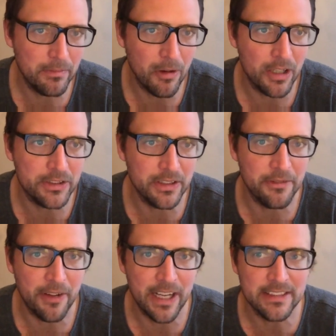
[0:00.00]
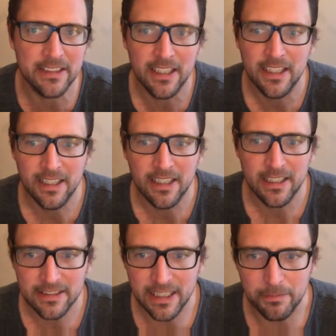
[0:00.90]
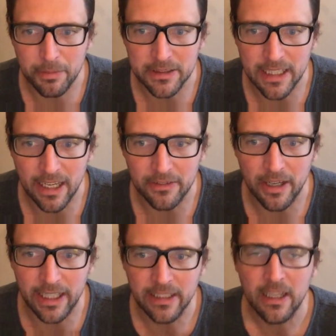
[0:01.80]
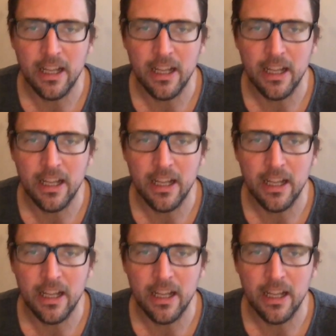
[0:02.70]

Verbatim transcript: Walter in the face. It's getting put down, right?